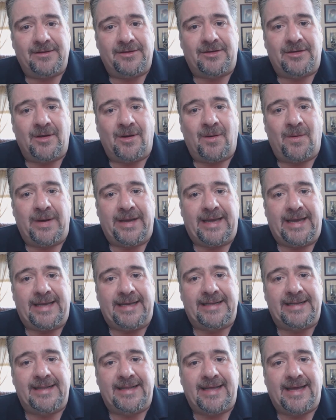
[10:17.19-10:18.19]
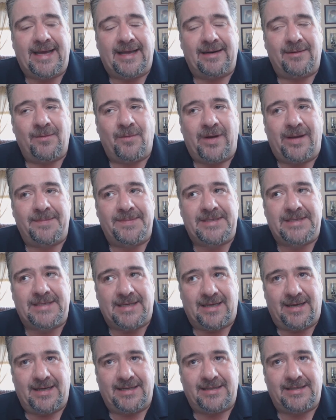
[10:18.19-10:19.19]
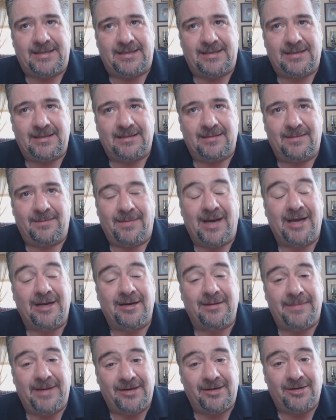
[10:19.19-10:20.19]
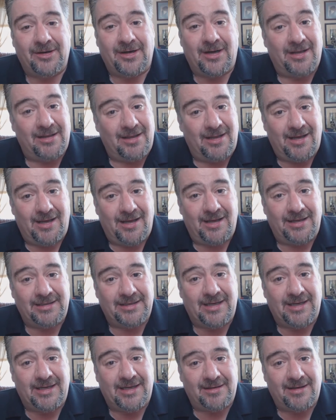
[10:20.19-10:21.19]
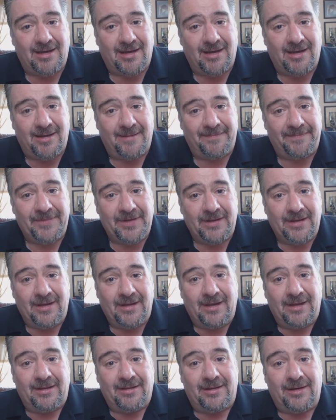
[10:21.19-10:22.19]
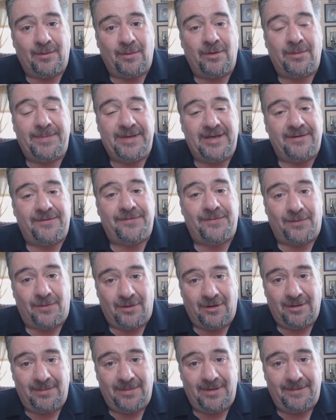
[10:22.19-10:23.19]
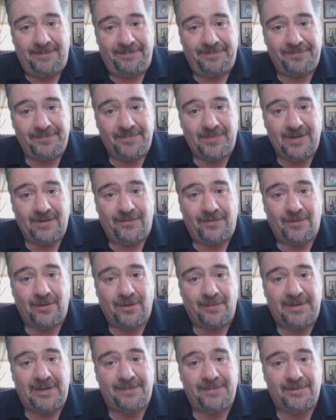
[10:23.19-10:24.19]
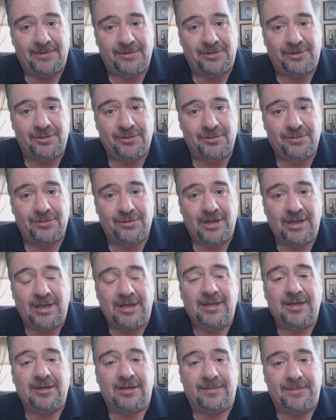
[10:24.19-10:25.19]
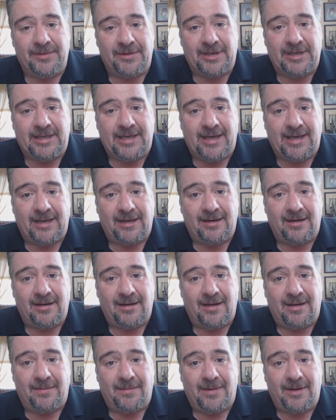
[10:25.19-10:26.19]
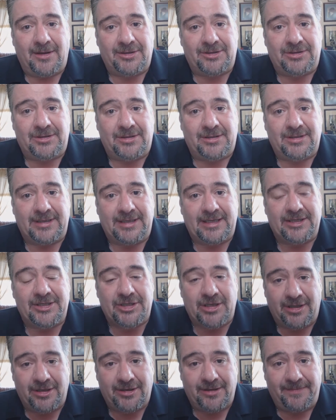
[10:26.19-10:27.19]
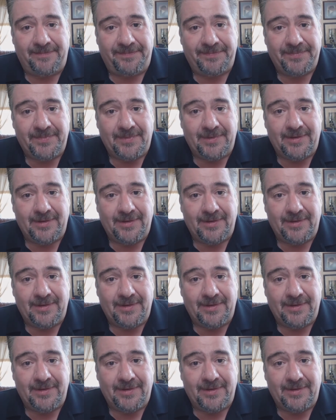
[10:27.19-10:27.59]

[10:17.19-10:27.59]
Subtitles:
So in that website, mindmenderonline.com, there will be a forum for people to communicate amongst each other.